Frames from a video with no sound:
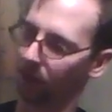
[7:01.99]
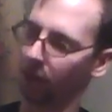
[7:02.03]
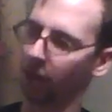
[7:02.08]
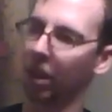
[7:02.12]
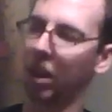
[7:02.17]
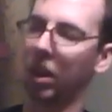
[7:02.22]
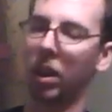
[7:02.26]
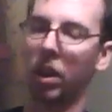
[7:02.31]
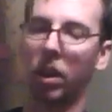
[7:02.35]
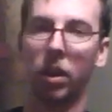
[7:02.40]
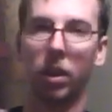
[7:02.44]

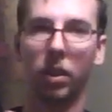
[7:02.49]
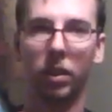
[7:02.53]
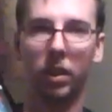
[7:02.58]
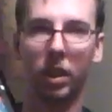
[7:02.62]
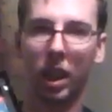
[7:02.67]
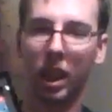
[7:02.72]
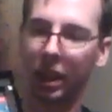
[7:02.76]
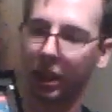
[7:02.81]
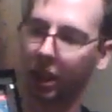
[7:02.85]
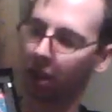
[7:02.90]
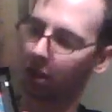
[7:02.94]
Oh,
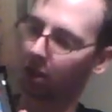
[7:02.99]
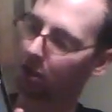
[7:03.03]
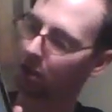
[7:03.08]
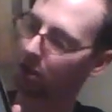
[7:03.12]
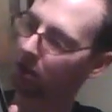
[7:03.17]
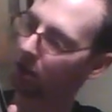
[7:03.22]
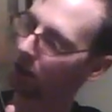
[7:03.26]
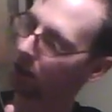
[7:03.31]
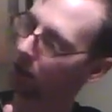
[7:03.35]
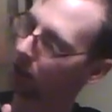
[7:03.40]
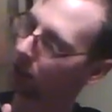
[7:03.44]
gosh, these are
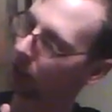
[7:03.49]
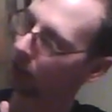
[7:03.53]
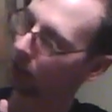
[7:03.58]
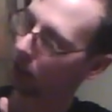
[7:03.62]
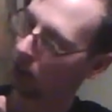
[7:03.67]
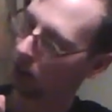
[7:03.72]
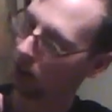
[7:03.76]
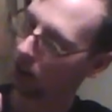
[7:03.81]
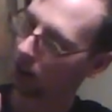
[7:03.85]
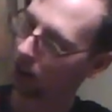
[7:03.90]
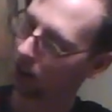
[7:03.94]
sealed
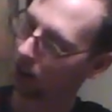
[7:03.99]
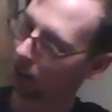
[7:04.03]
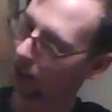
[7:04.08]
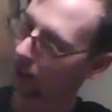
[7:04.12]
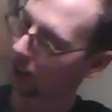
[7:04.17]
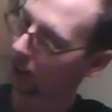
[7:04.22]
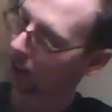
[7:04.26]
hard.